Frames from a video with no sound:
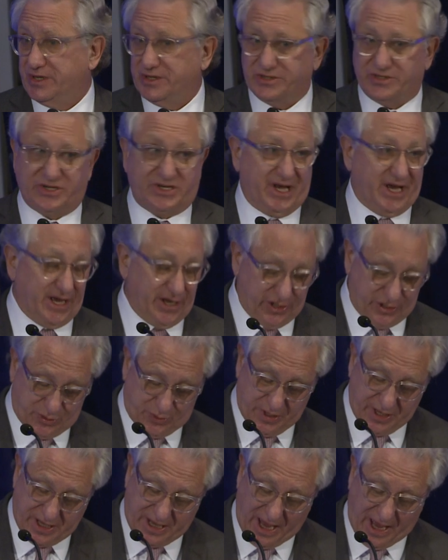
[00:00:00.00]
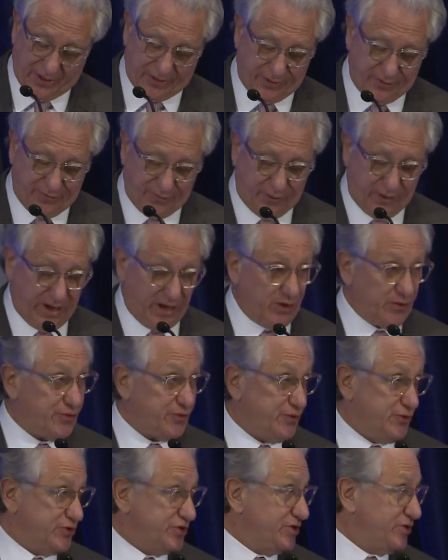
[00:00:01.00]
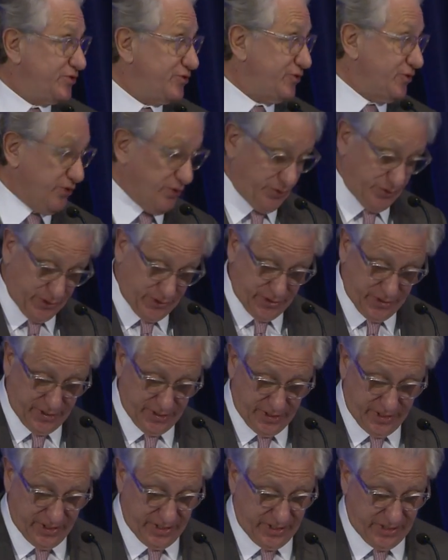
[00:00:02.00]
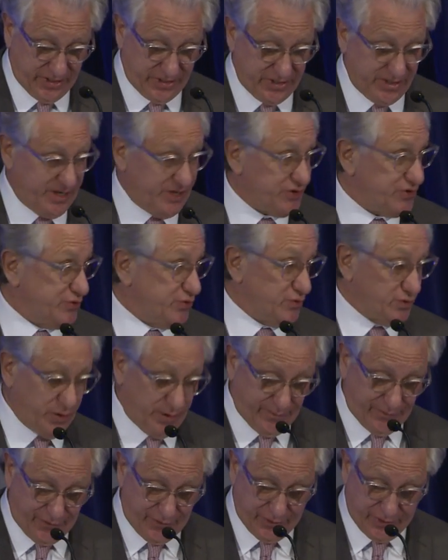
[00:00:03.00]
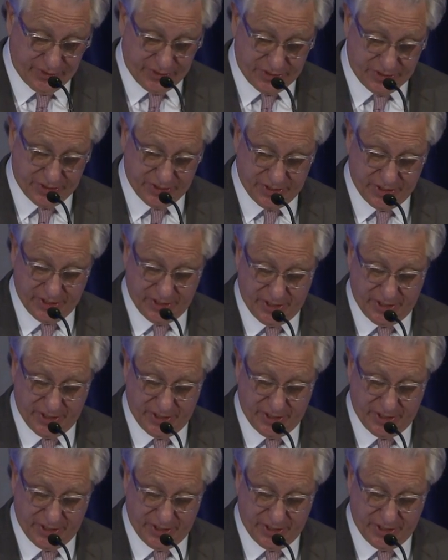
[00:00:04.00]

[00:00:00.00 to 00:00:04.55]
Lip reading: Today, as we gather for our 33rd international conference,